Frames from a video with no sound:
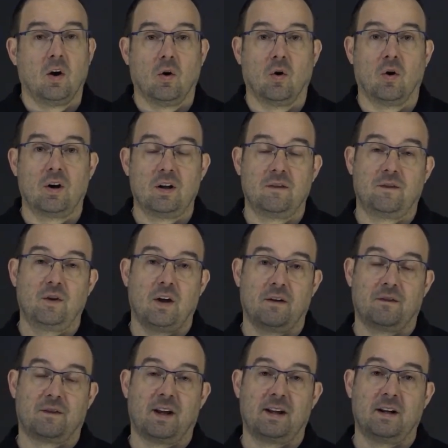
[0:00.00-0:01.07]
or if you
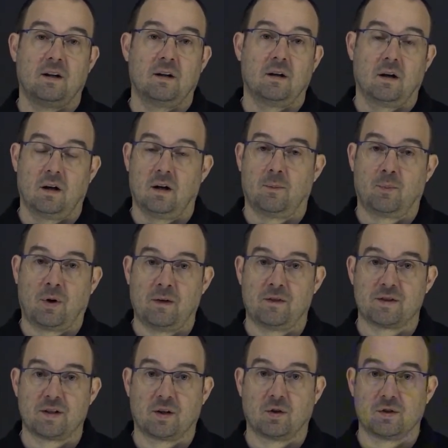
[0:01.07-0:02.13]
have data
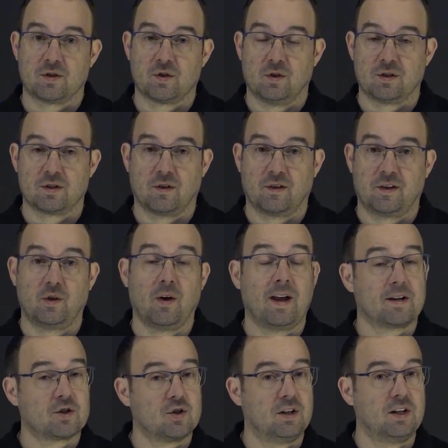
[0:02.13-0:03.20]
privacy concerns, so that you
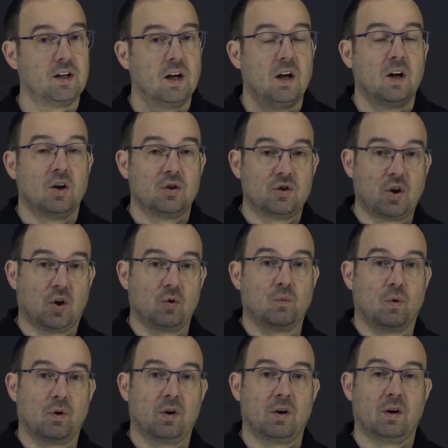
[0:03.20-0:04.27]
actually don't
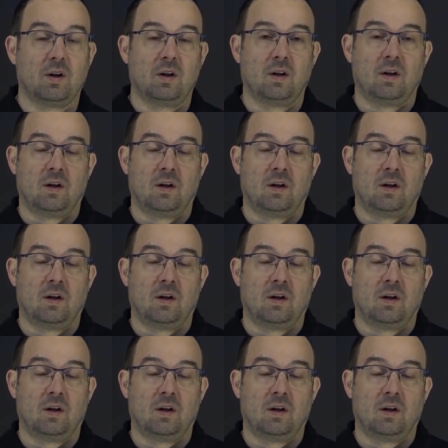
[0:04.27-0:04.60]
want to